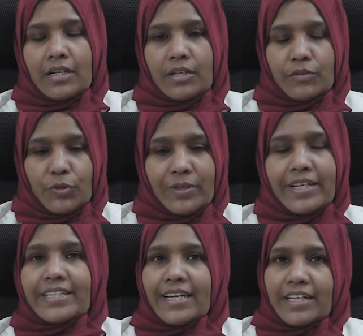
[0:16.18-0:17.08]
Now,
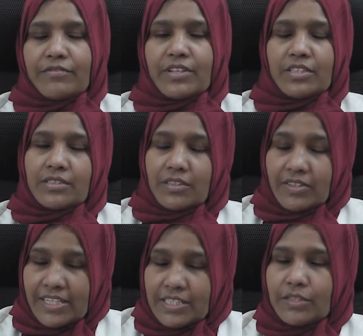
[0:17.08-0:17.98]
urinary tract infections, the
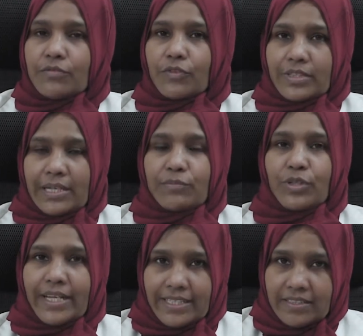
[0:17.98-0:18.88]
reason for them
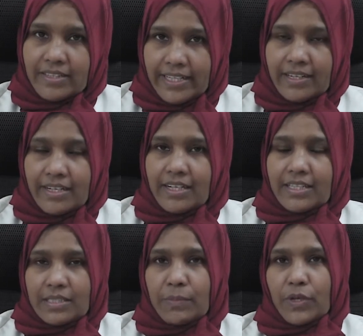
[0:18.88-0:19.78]
to get it
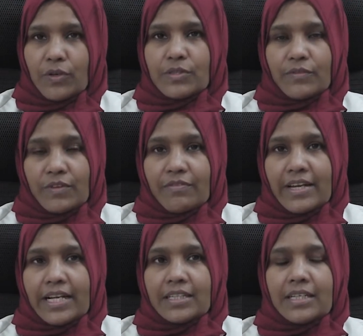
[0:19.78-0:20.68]
recurrently is because of the
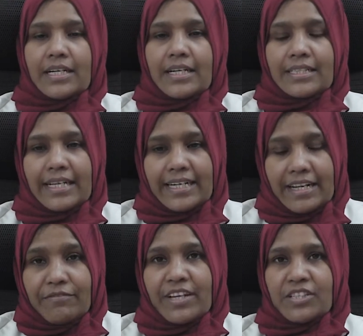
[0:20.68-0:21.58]
fact that
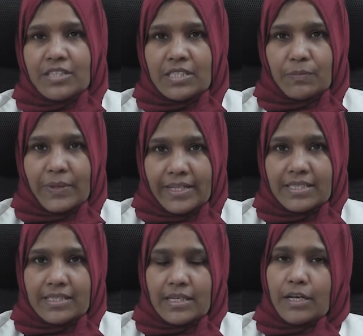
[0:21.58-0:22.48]
infection
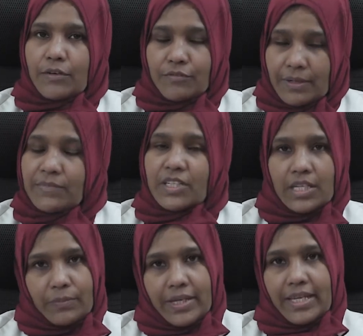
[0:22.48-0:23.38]
spreads from the
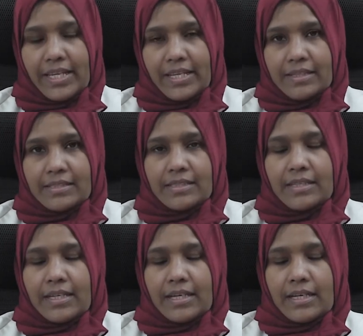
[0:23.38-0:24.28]
nearby areas.
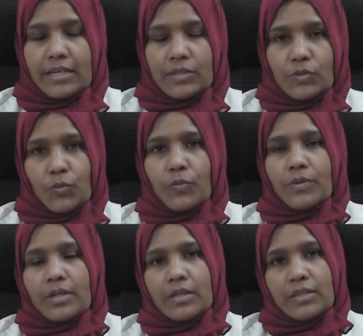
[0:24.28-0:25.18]
So
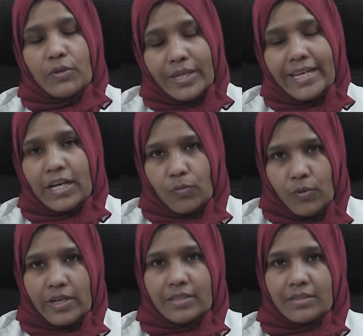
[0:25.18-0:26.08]
you can
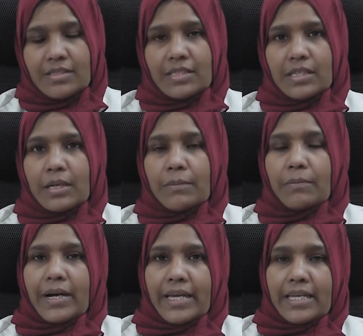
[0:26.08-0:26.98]
avoid this
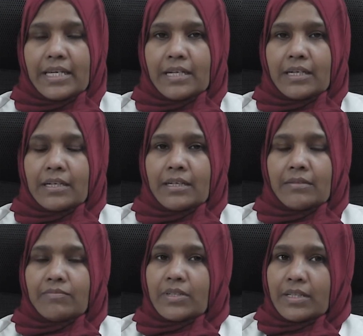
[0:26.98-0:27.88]

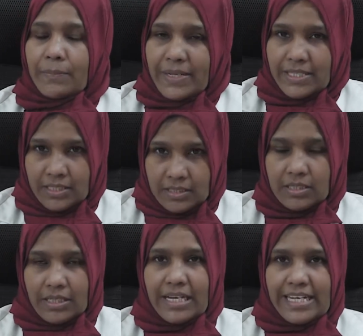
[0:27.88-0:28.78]
by
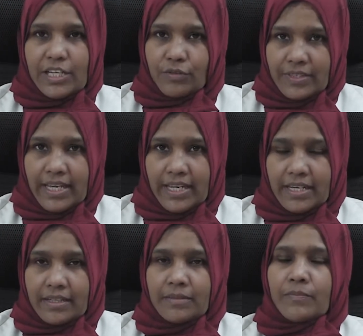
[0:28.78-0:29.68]
repeated cleaning of the
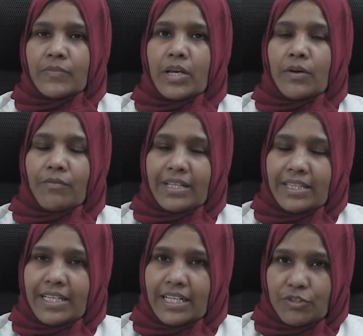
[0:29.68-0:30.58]
area. One
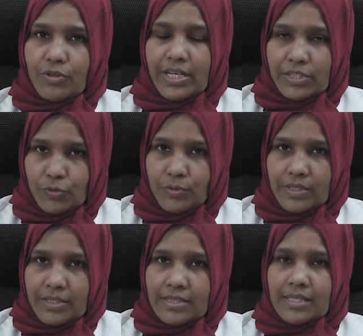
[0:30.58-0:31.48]
thing that you can do
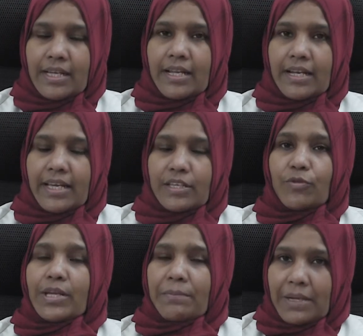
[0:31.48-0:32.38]
is, like,
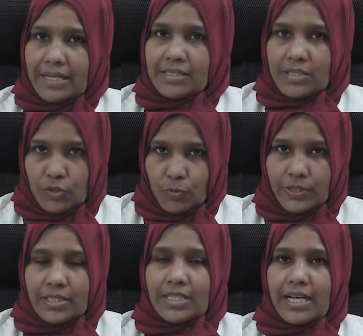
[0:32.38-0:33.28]
you can pass
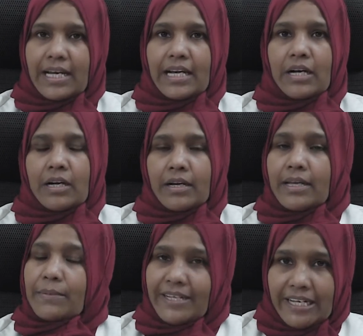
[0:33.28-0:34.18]
urine
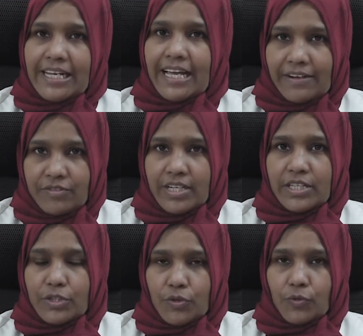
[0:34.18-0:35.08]
immediately after
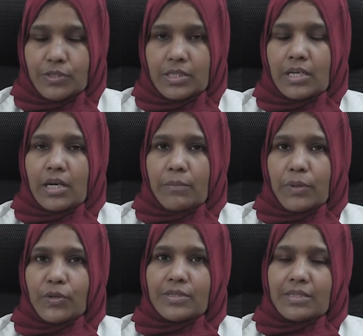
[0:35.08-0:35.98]
intercourse,
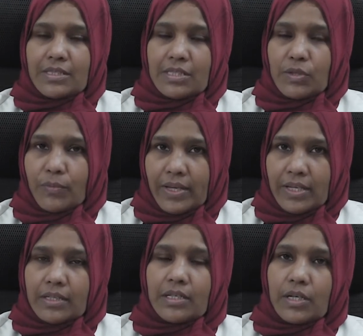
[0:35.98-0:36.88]
because this is
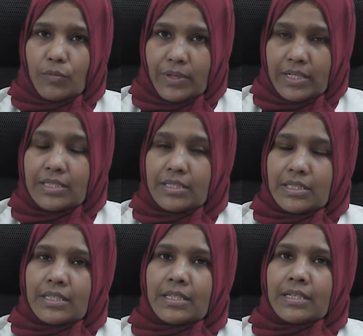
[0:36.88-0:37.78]
wherein
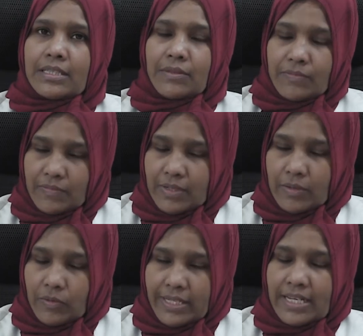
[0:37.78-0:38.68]
the
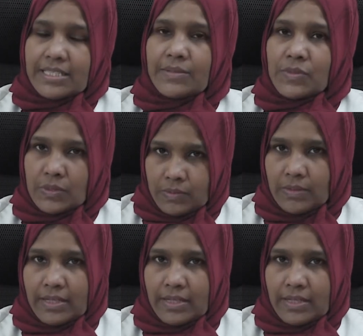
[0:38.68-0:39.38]
organisms